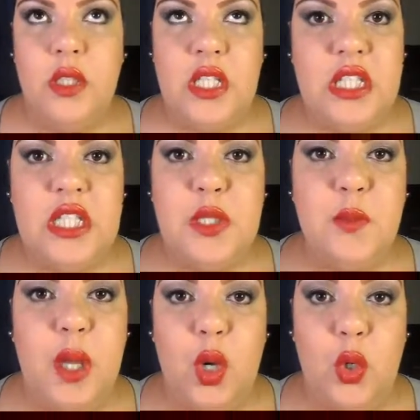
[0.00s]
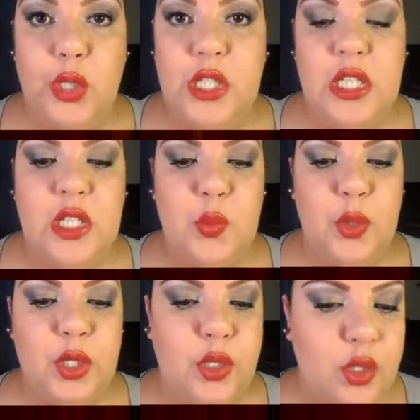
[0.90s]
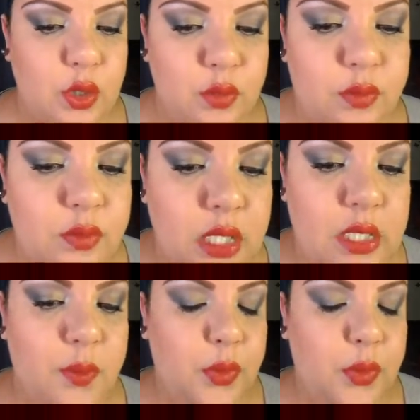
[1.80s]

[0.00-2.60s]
Doesn't smell or taste weird, so that's a